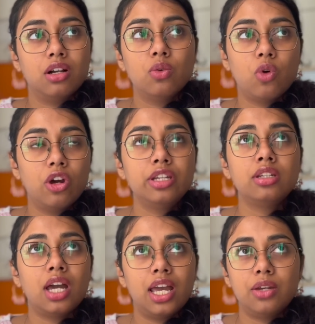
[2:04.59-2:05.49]
quant,
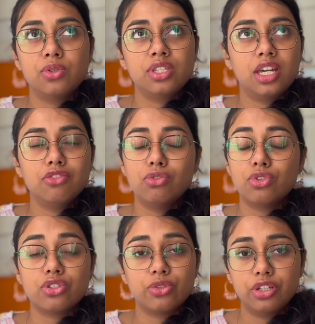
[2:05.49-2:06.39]
I would say I
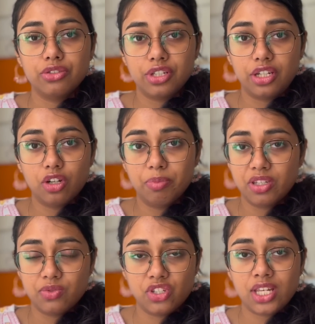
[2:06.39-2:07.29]
focused only on three topics,
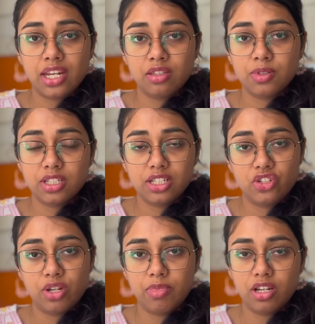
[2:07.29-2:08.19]
which is arithmetic
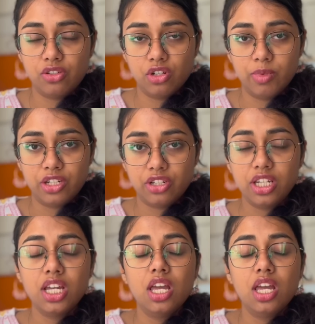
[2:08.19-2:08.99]
algebra and geometry.